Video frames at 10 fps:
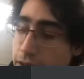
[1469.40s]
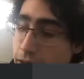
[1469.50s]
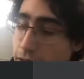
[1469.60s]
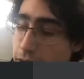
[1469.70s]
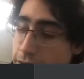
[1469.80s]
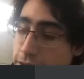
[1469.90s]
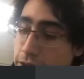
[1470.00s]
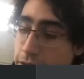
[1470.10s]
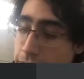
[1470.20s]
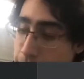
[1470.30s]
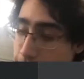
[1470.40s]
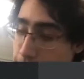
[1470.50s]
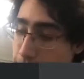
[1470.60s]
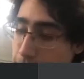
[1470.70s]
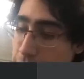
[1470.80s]
And so
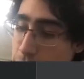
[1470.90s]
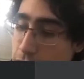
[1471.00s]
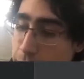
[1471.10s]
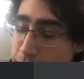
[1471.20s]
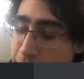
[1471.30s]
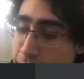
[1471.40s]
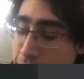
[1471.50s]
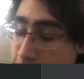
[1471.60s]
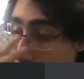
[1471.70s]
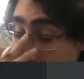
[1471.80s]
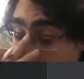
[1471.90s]
matrix multiplication